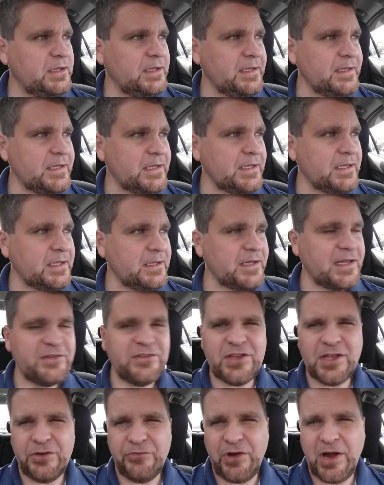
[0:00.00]
And
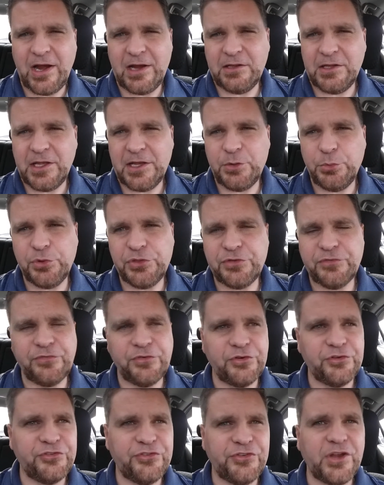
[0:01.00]
that's kind of highlighted with the
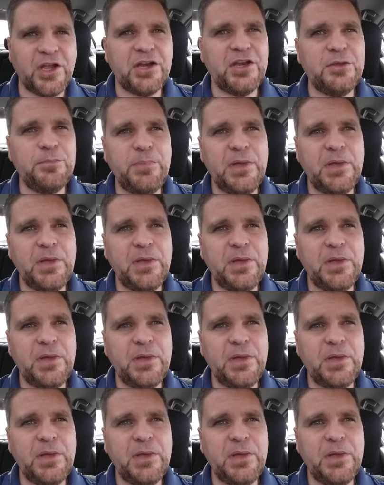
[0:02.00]
first 90